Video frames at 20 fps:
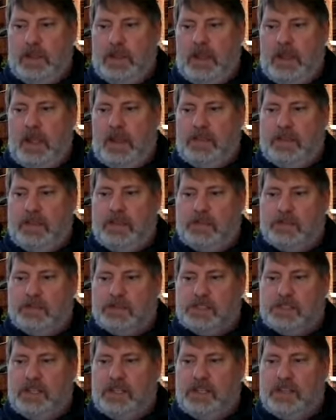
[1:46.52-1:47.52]
And then you will
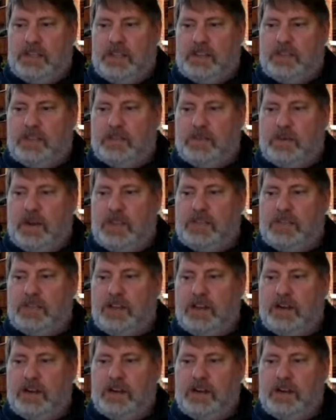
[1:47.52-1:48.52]
see that right
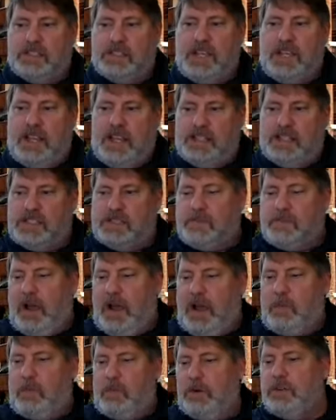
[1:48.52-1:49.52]
there is a
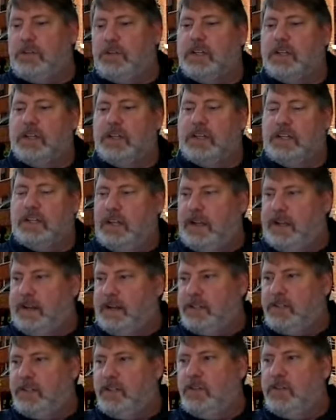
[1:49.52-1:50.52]
spot where you can click
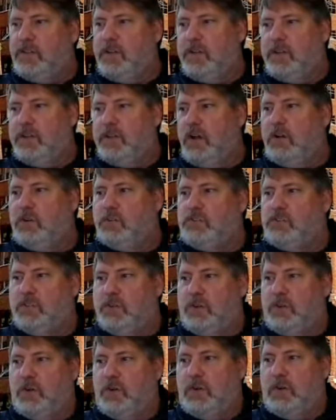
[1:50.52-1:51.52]
to go
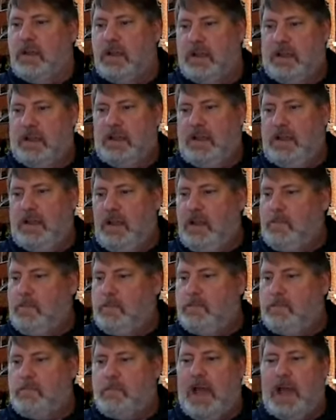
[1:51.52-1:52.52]
to
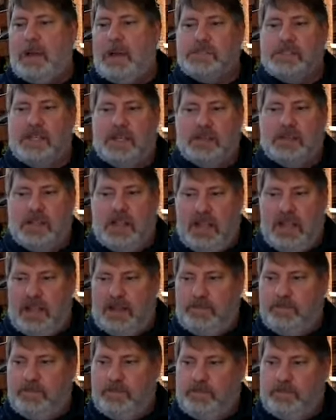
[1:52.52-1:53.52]
Maps
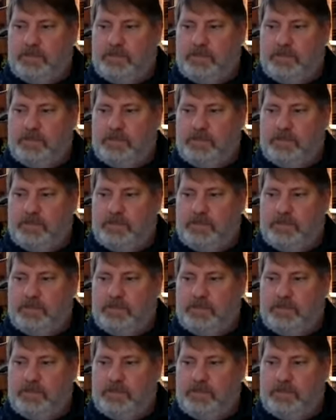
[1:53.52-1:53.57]
Online.